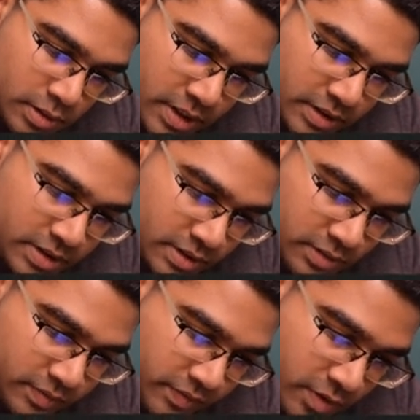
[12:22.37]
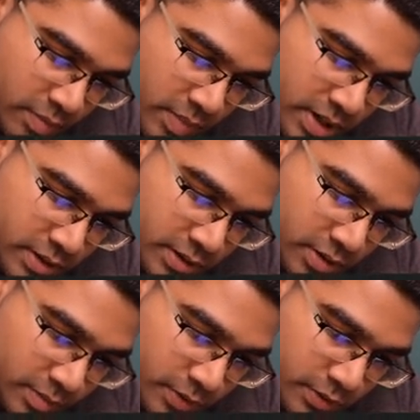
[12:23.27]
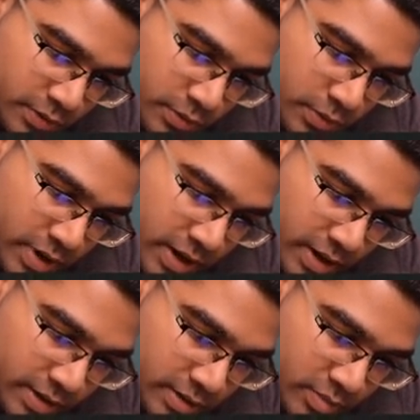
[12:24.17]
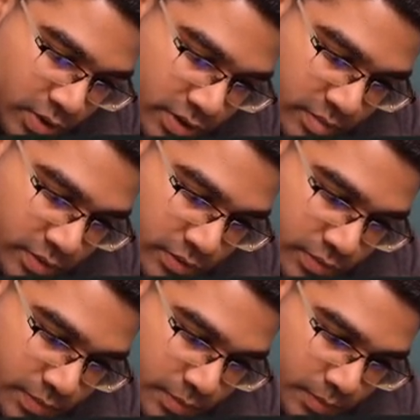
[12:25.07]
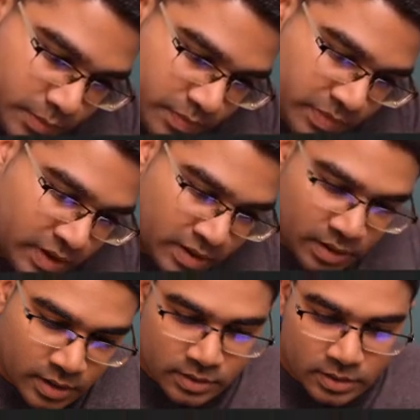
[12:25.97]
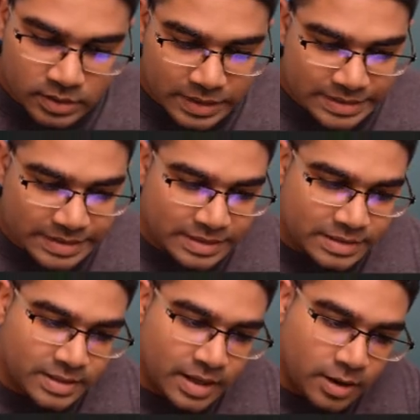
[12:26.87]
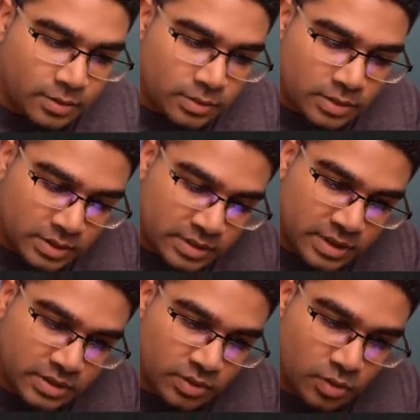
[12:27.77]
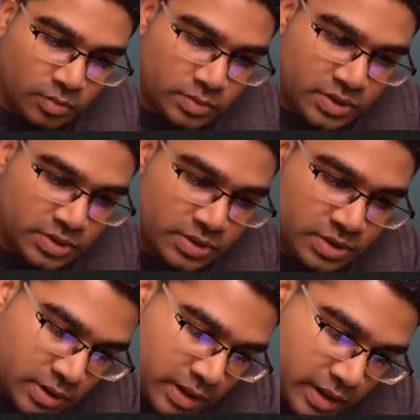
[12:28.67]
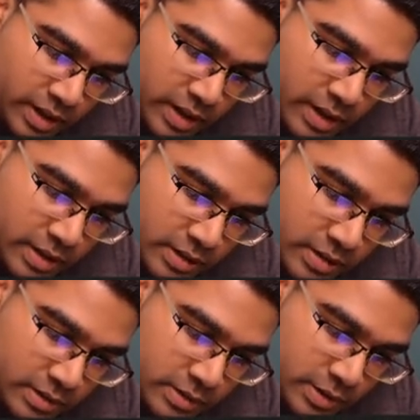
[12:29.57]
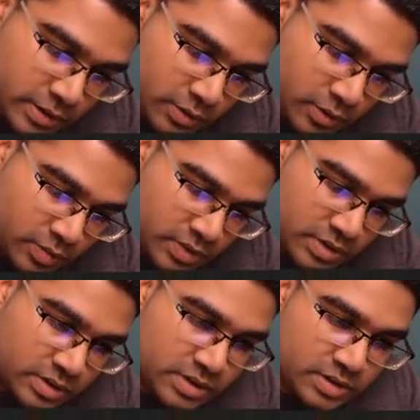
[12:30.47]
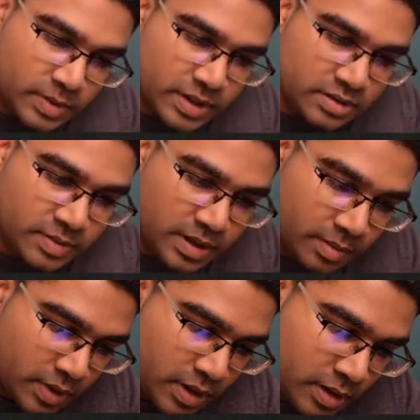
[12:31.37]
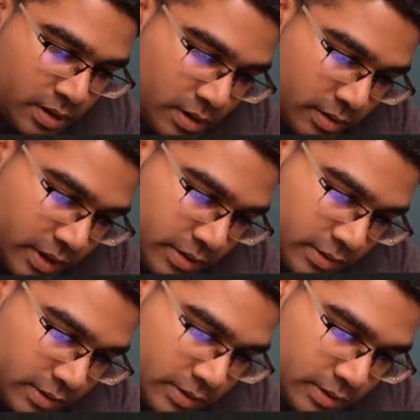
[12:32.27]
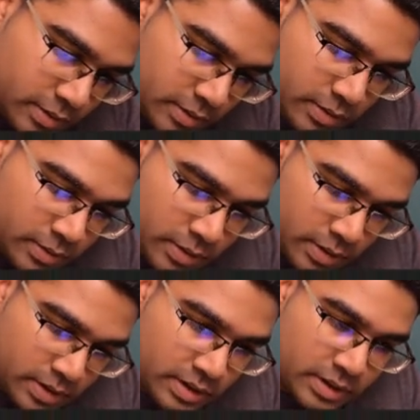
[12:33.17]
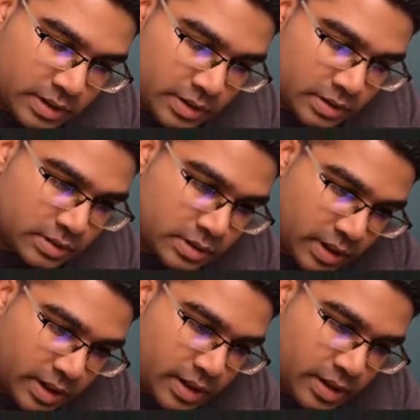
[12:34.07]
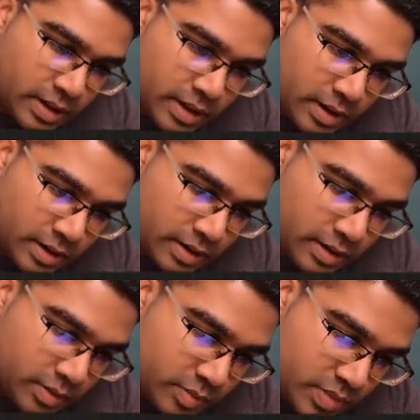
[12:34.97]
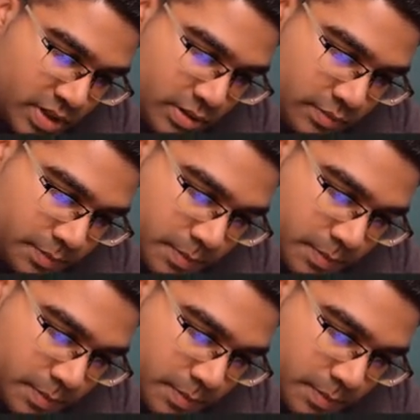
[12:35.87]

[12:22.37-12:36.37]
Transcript: like this. We've combined the top two and the bottom two. So this is now 6 ohms and 6 ohms. This is what it's become. All right. So here is A and B.